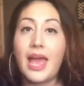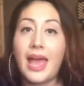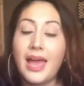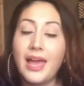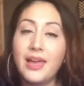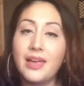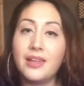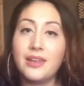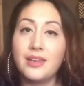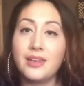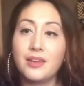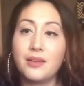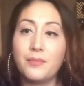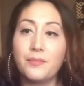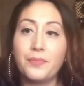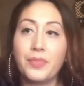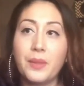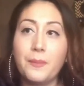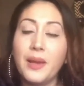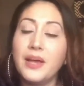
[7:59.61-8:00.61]
And
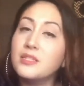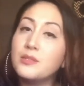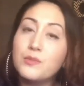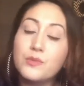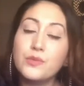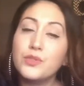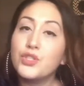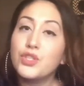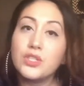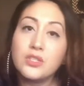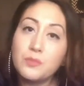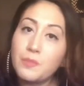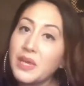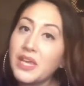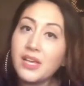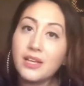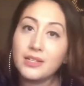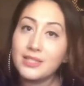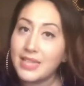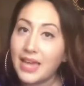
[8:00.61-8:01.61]
my husband was just
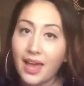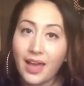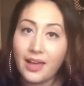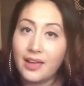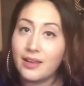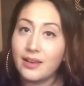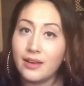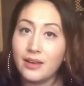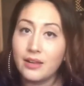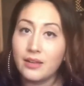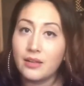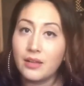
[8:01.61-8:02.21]
being a dad,